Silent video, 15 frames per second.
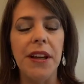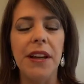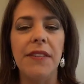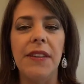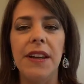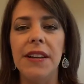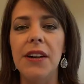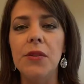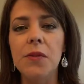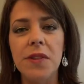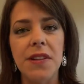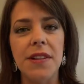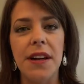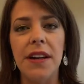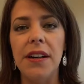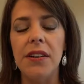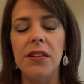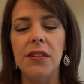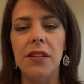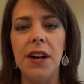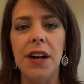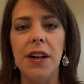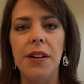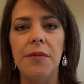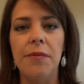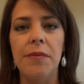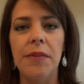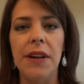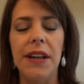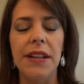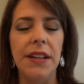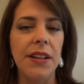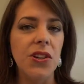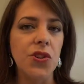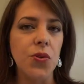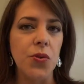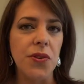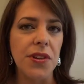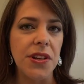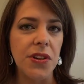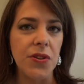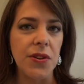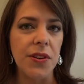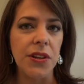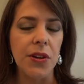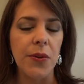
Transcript: and they don't sell at any stores here in the